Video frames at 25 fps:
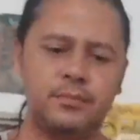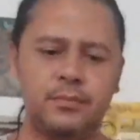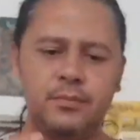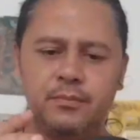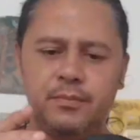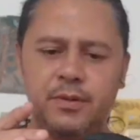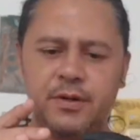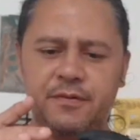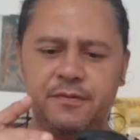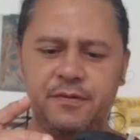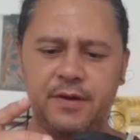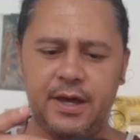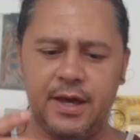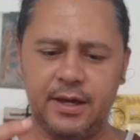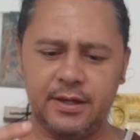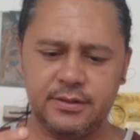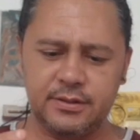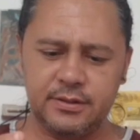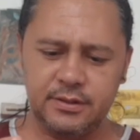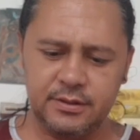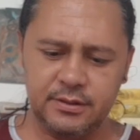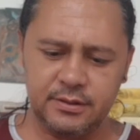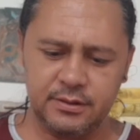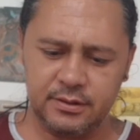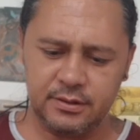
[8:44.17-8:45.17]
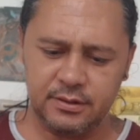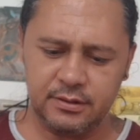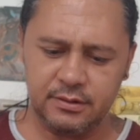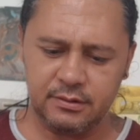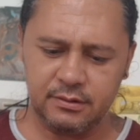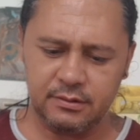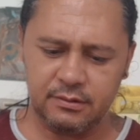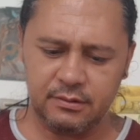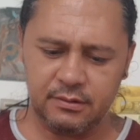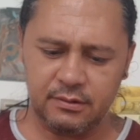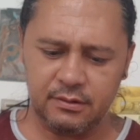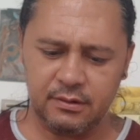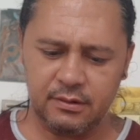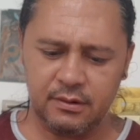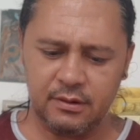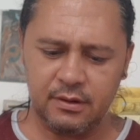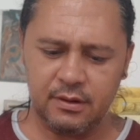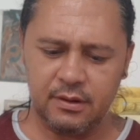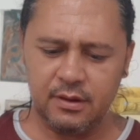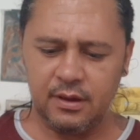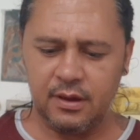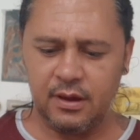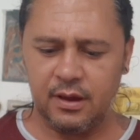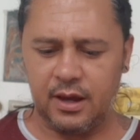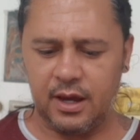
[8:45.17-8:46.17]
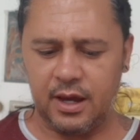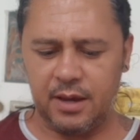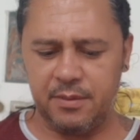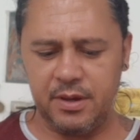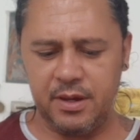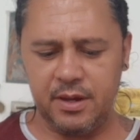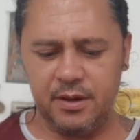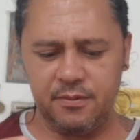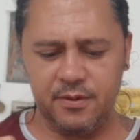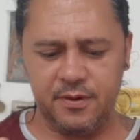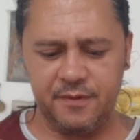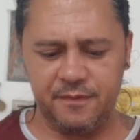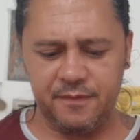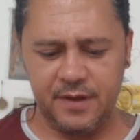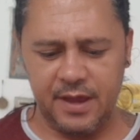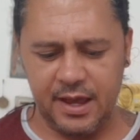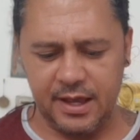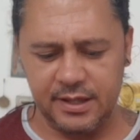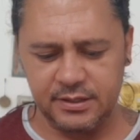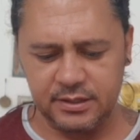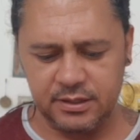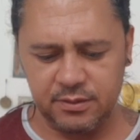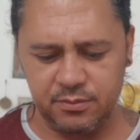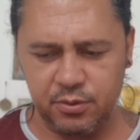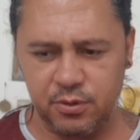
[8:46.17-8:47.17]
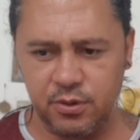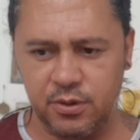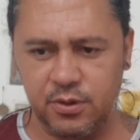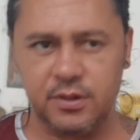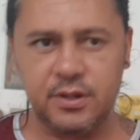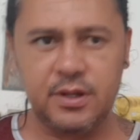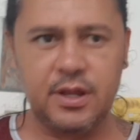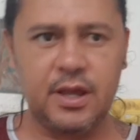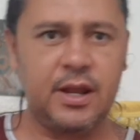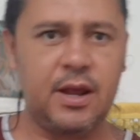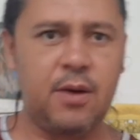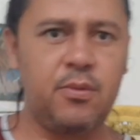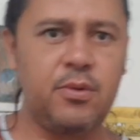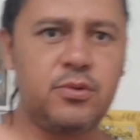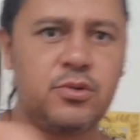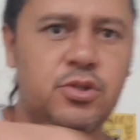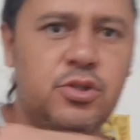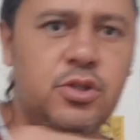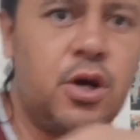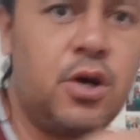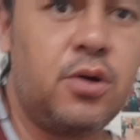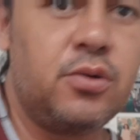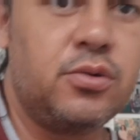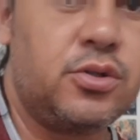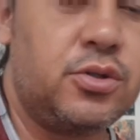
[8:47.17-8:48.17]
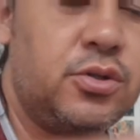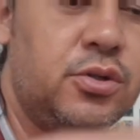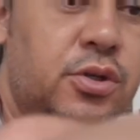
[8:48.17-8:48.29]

Perfect. I'm here with the ESC board and I will show to